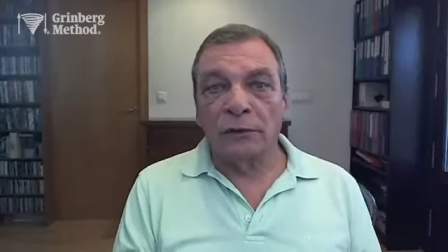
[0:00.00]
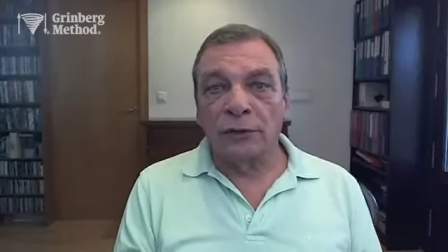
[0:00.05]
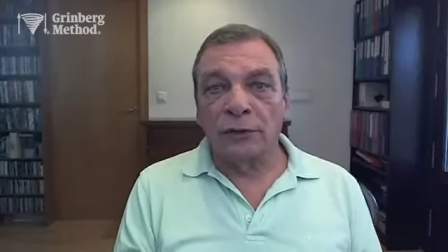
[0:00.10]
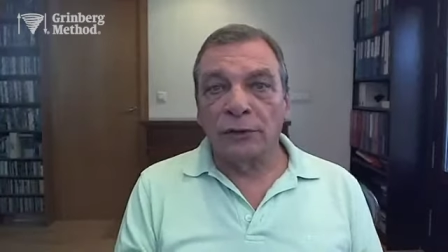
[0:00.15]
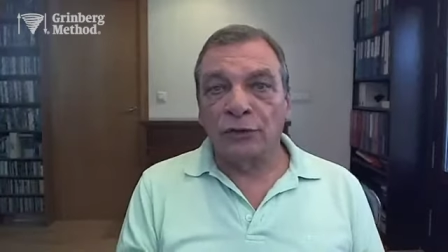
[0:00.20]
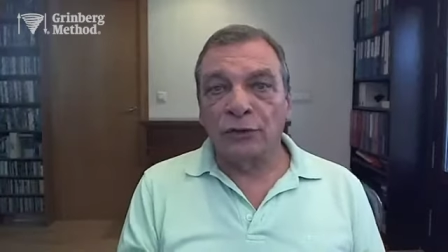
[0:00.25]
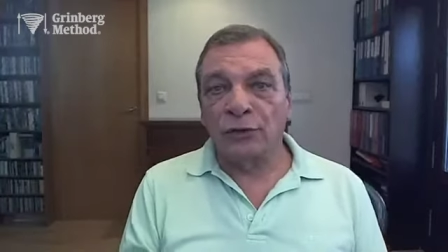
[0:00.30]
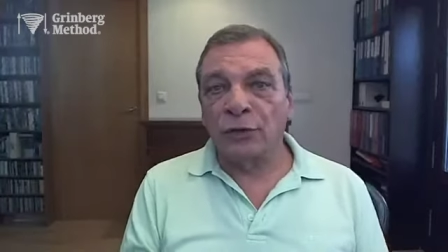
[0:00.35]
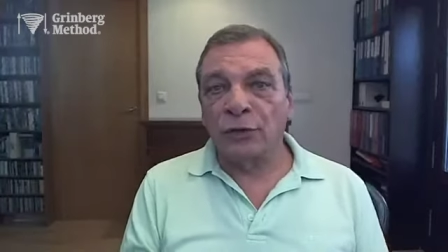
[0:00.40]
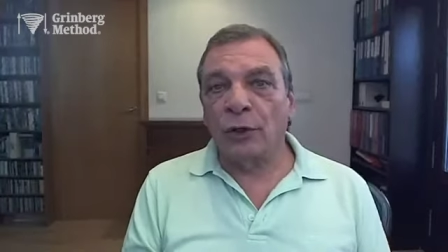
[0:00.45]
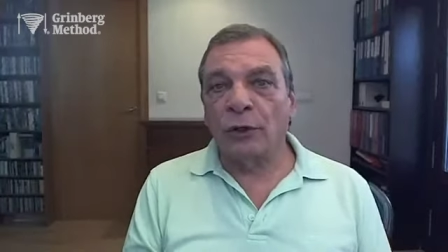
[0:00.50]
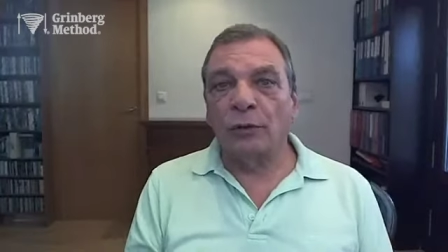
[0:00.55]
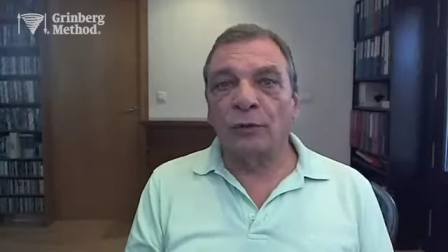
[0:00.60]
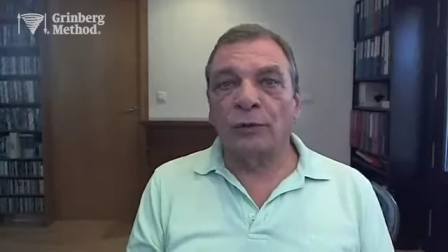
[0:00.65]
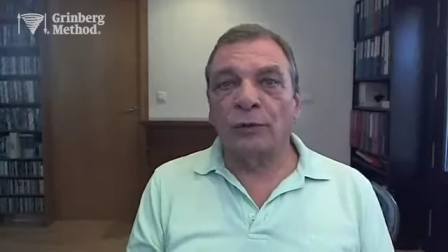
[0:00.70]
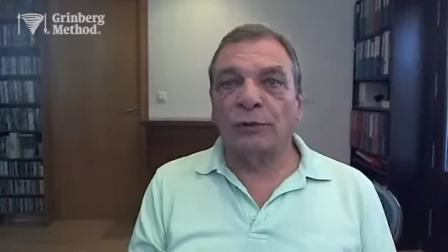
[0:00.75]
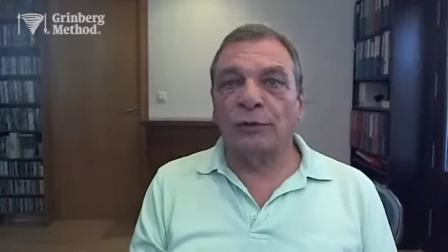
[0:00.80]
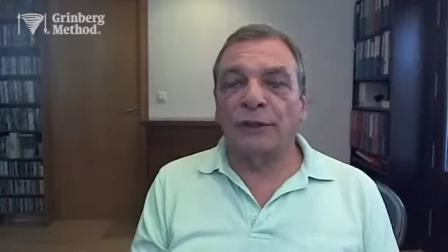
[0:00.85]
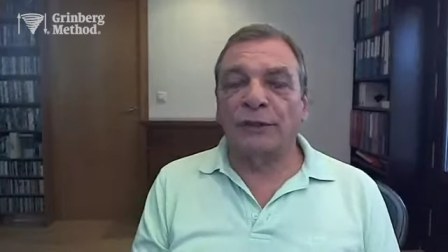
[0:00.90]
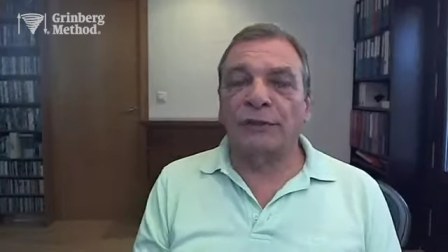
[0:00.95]
that
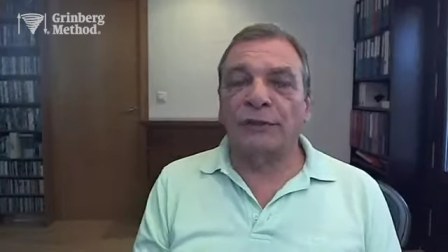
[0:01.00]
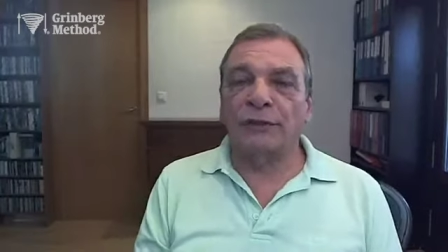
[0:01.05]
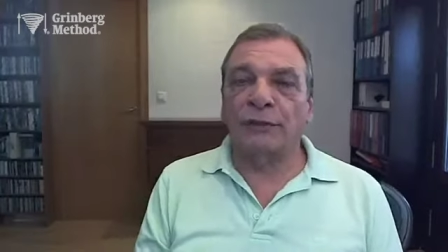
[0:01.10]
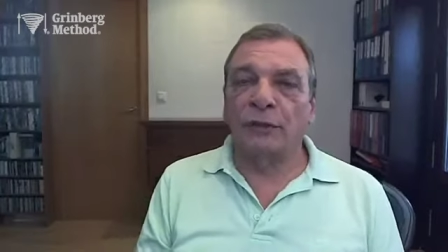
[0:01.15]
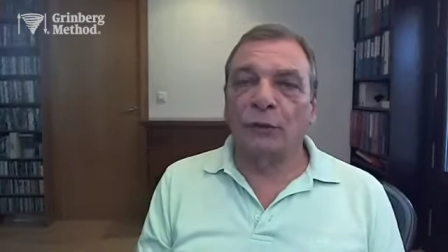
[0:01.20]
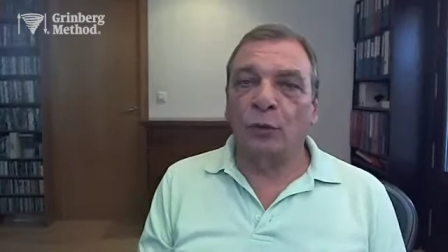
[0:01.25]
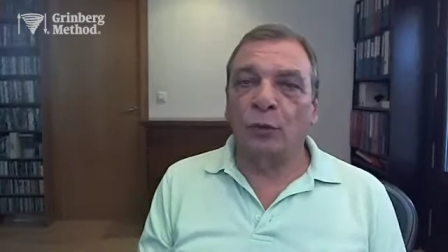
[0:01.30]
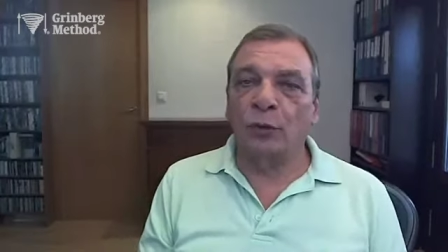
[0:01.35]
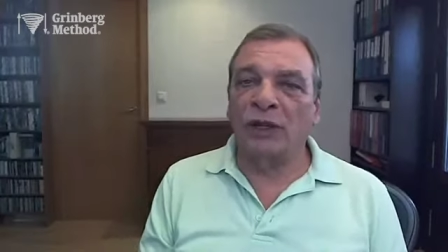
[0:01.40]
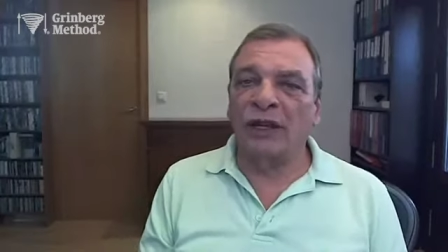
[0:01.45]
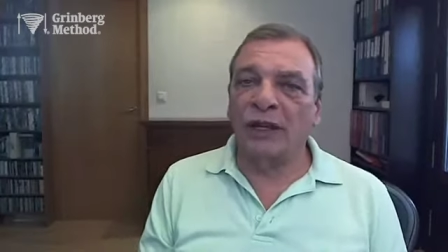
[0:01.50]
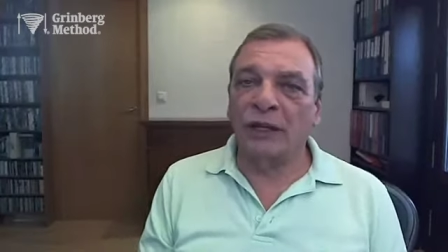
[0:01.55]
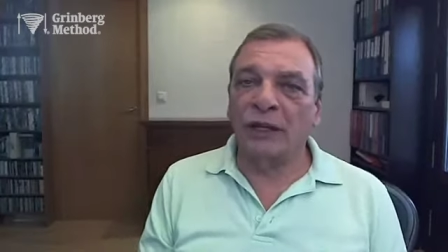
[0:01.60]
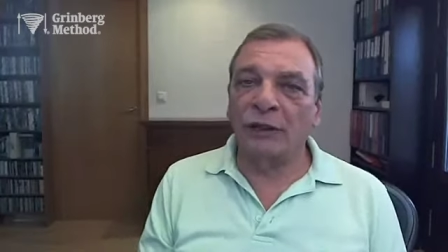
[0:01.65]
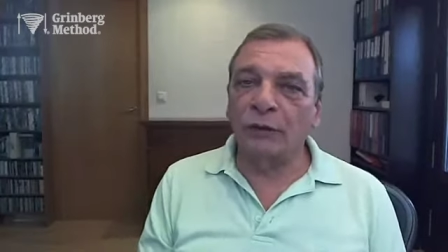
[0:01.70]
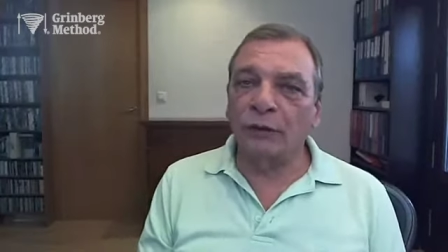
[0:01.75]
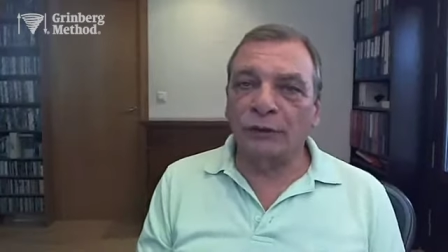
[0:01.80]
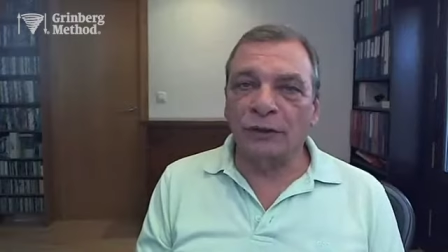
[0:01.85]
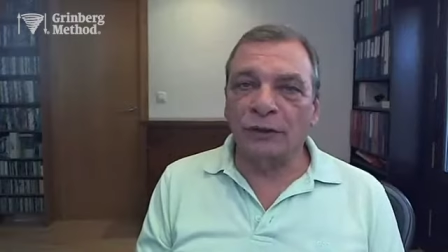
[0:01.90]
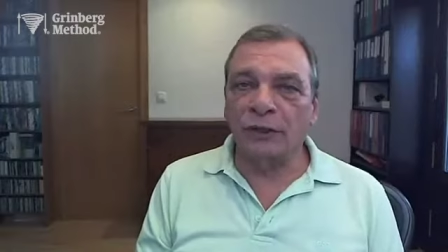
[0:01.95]
show that we
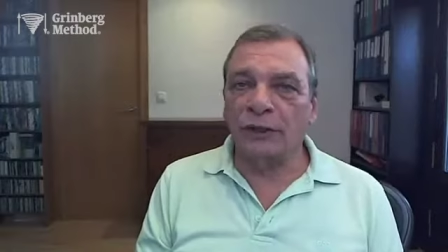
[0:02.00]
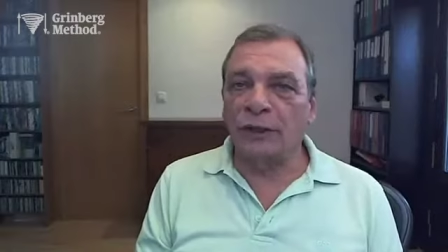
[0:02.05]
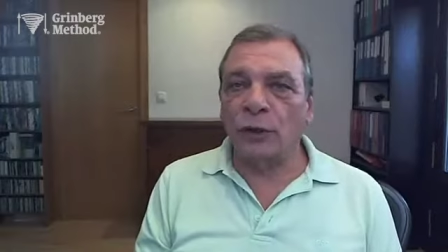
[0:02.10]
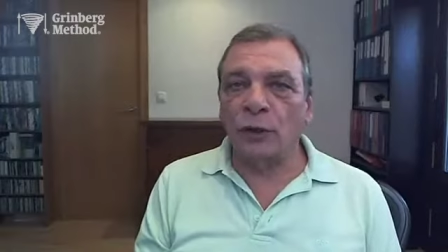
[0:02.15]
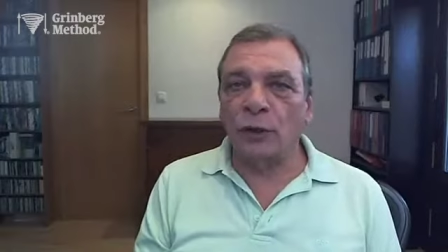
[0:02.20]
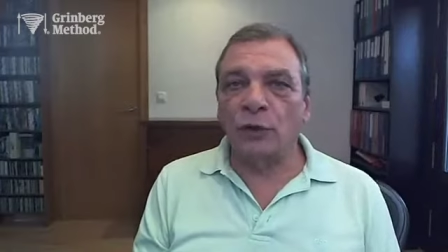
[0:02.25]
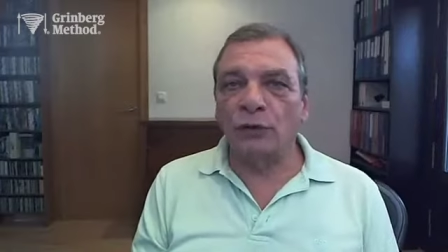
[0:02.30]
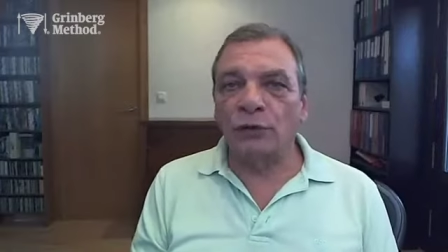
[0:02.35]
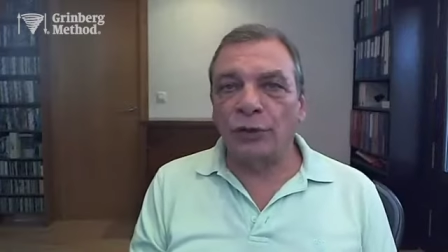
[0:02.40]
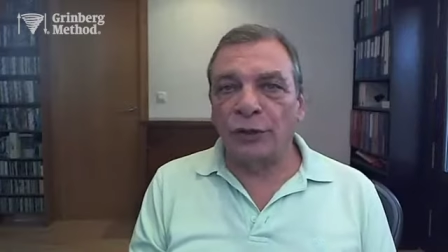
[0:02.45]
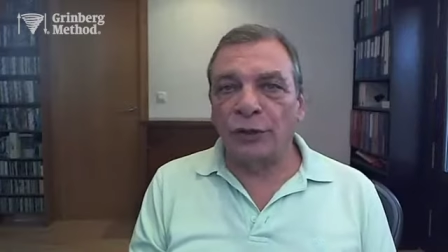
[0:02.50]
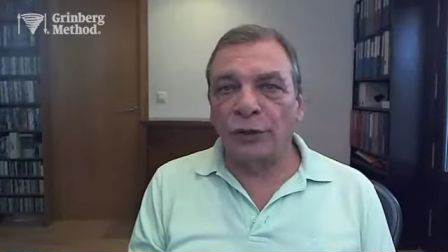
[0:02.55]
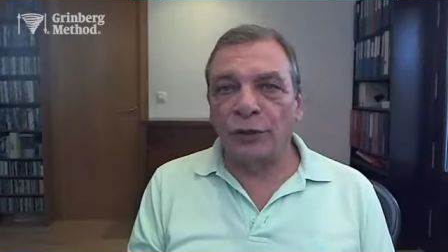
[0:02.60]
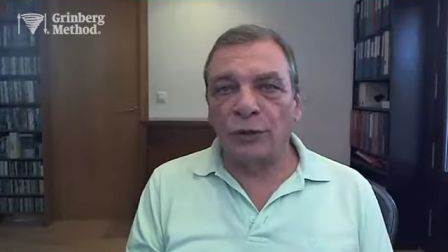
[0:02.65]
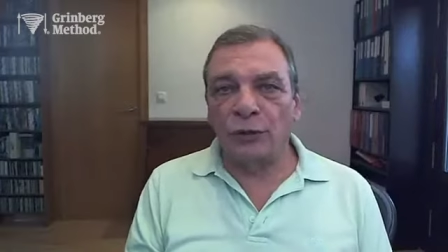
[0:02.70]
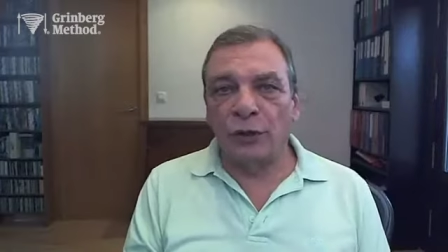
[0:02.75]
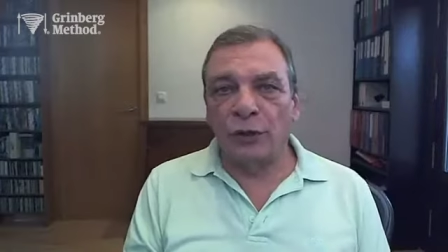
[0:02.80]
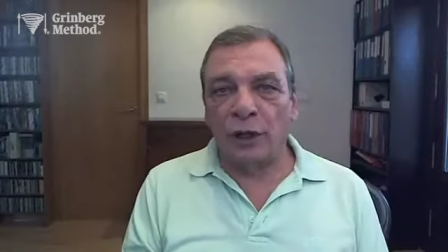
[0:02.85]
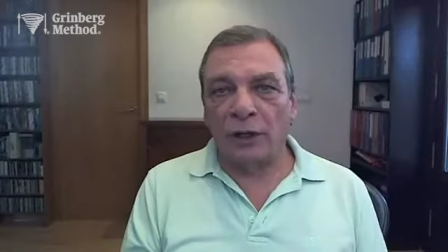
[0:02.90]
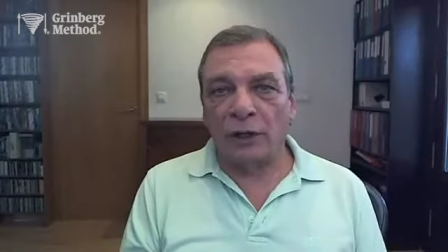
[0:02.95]
cannot really
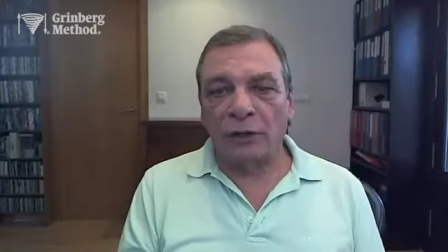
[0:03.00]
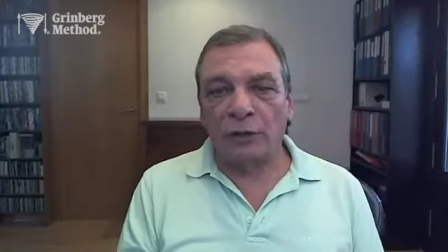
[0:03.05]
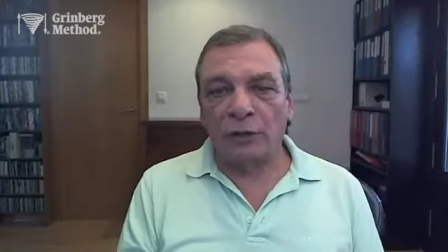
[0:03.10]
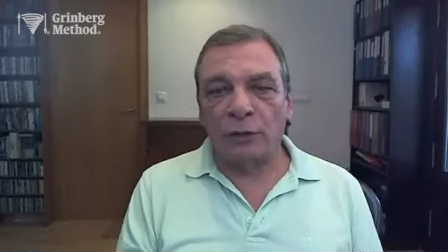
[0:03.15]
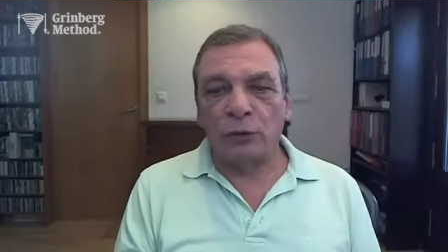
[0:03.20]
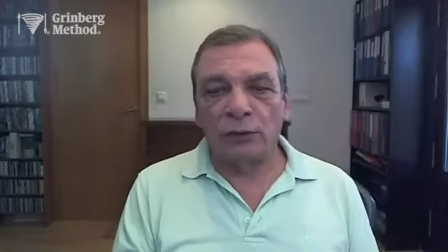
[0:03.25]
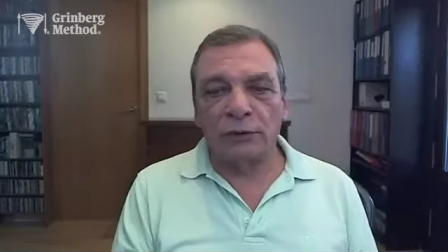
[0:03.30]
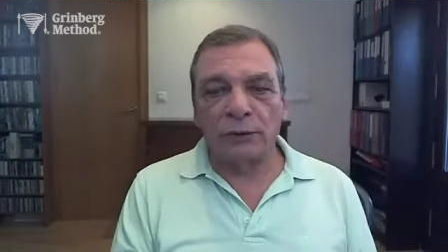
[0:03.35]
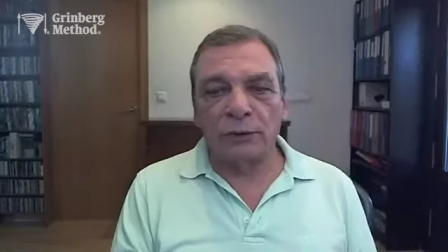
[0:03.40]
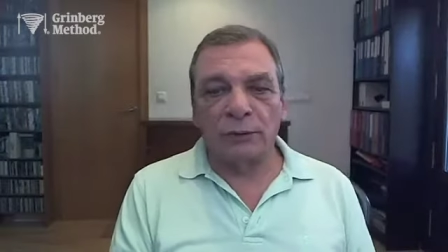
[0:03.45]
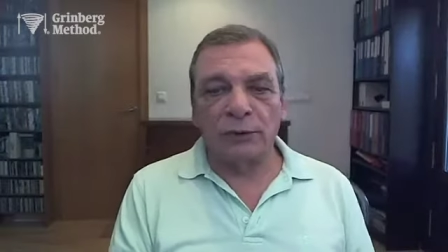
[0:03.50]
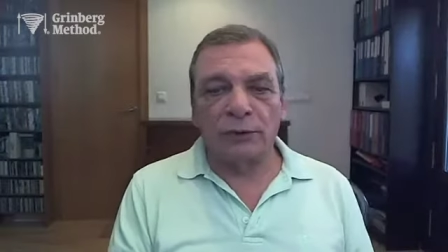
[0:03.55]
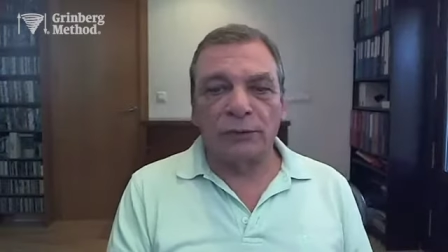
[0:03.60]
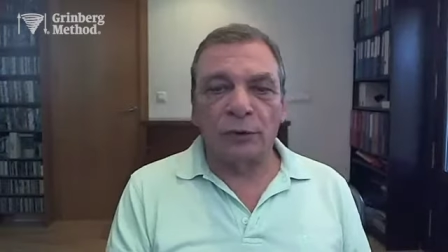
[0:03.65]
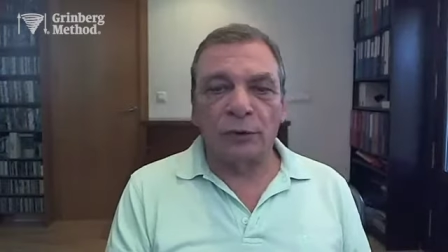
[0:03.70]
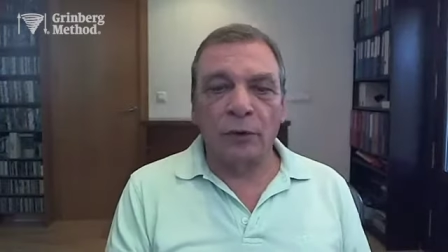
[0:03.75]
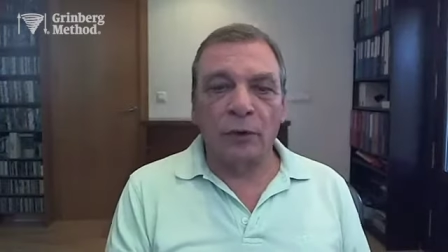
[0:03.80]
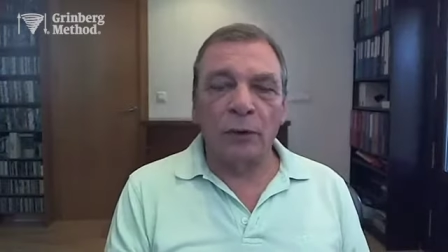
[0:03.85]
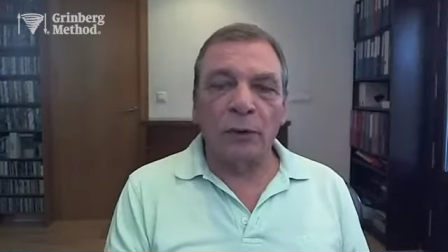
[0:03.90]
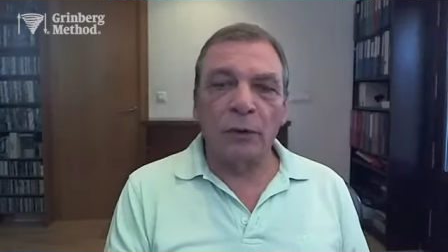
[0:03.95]
continue like it was
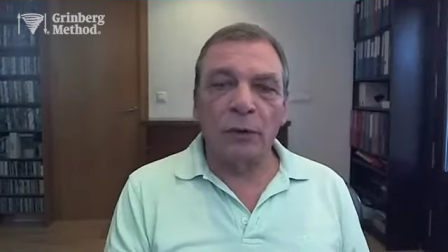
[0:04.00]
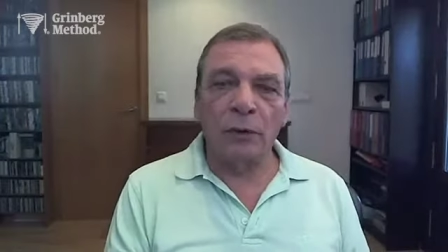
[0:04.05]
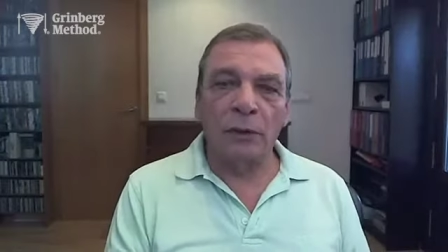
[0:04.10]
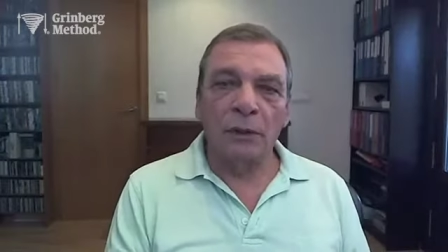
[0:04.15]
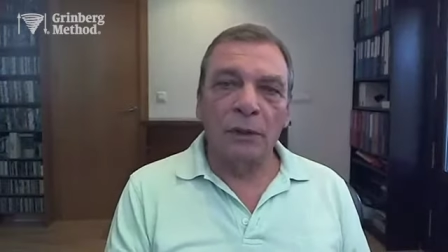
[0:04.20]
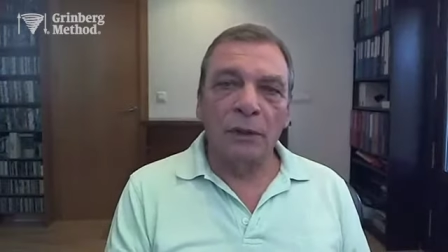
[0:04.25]
before.